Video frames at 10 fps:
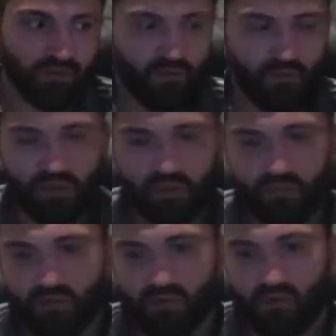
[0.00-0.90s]
If I'm gonna
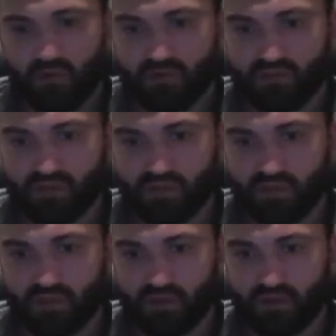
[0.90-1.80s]
be a coach
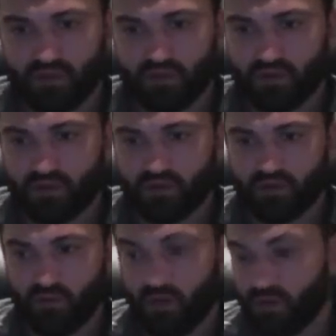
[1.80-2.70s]

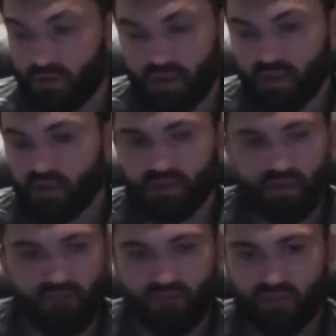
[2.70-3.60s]
one day,
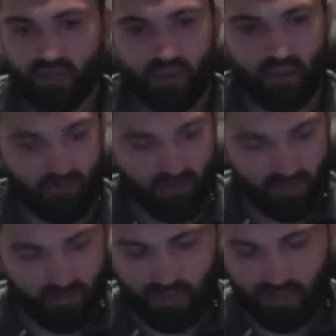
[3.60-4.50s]
definitely I
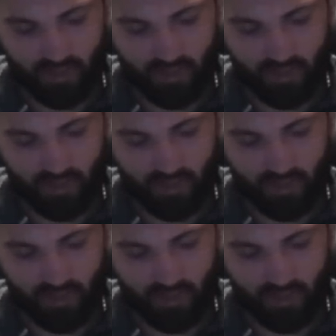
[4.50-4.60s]
wanna bring